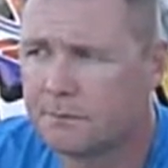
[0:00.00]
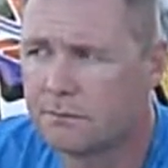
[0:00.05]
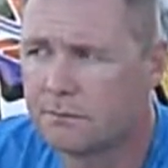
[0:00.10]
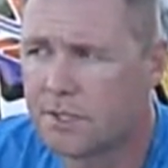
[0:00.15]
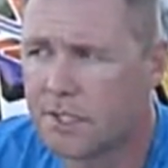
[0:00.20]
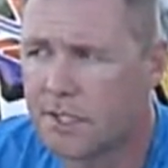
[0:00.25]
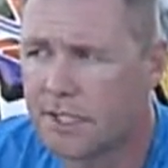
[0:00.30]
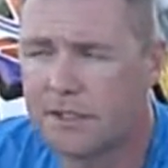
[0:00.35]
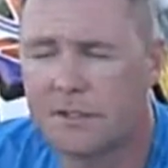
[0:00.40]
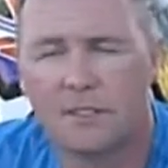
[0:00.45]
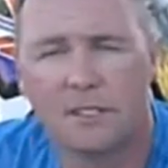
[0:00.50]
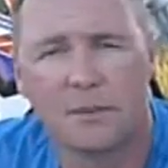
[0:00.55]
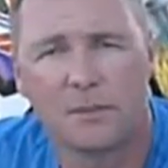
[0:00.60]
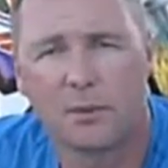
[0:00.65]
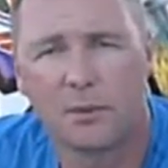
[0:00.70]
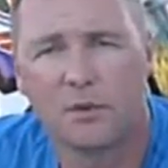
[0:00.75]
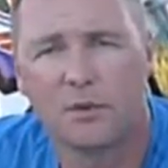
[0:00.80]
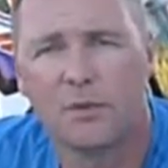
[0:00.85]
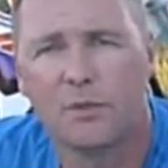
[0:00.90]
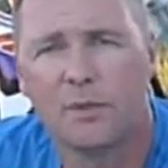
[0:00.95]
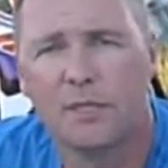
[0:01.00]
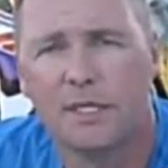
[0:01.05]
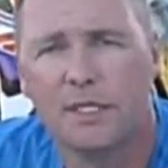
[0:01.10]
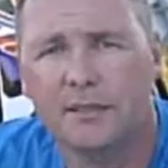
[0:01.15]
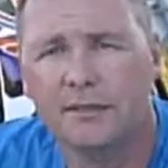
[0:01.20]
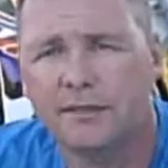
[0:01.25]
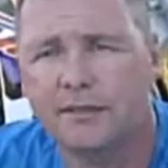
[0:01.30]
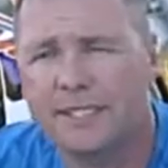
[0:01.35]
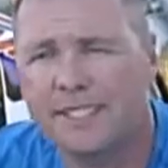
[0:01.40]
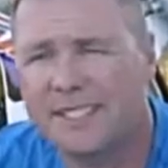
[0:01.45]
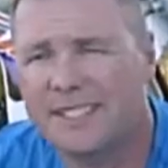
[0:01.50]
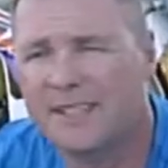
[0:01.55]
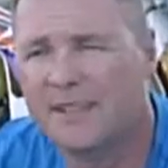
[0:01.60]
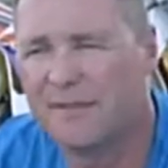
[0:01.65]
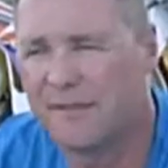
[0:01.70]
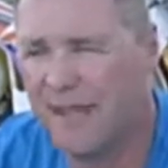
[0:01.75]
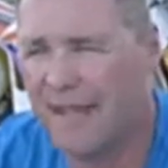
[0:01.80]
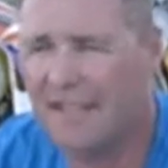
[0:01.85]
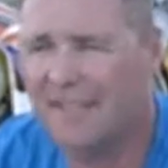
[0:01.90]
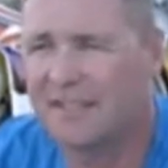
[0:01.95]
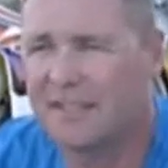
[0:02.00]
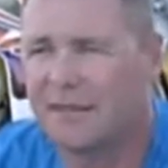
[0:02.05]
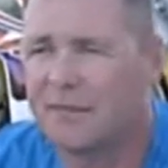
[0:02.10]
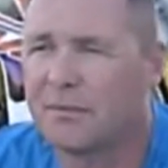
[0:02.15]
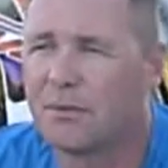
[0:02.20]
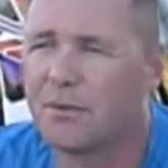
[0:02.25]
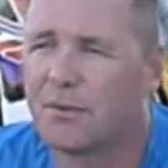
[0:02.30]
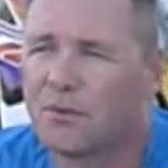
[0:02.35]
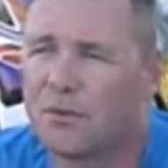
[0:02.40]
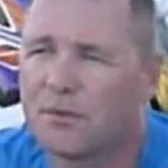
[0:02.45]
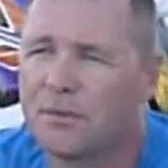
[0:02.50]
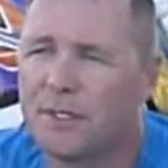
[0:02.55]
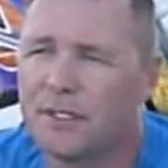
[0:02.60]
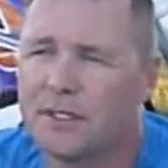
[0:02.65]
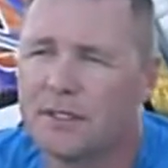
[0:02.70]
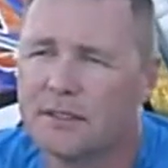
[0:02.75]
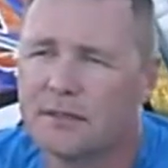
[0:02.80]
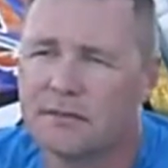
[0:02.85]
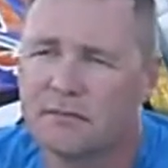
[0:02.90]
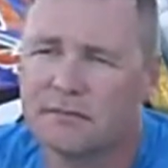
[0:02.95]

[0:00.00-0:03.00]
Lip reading: So it's an improvement. Is it a vast improvement?